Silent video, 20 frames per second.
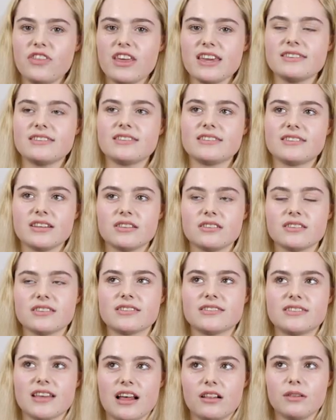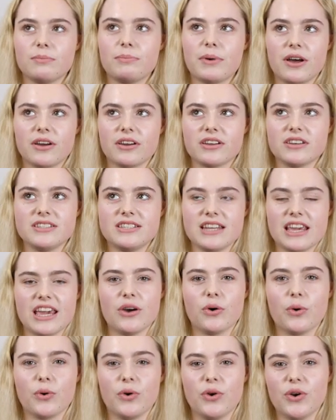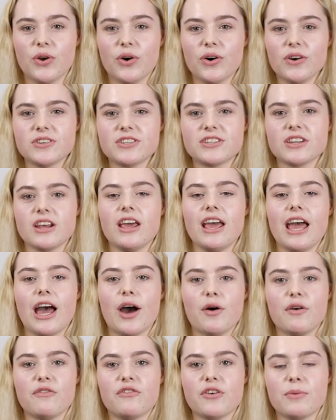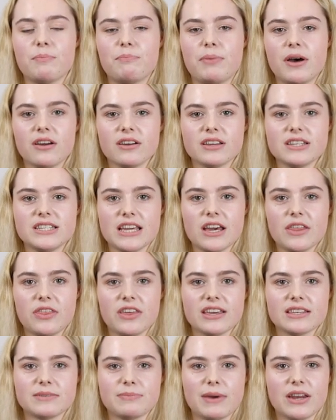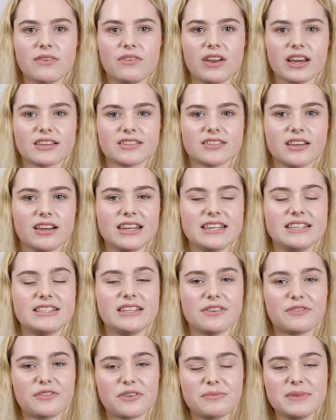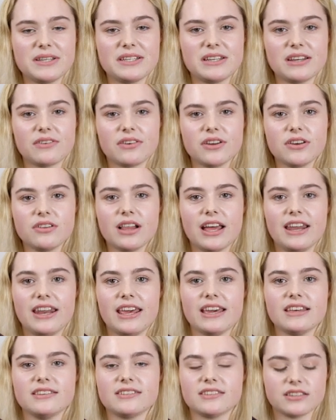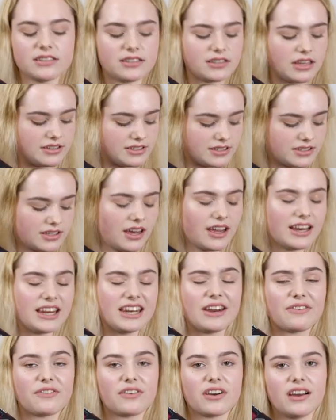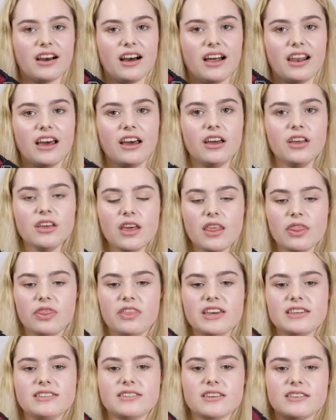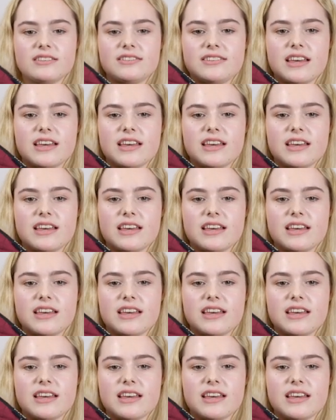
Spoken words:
if they still sell burgundy or not. However, burgundy I think is made of like a slightly different material and it is a slightly different colour. This I'd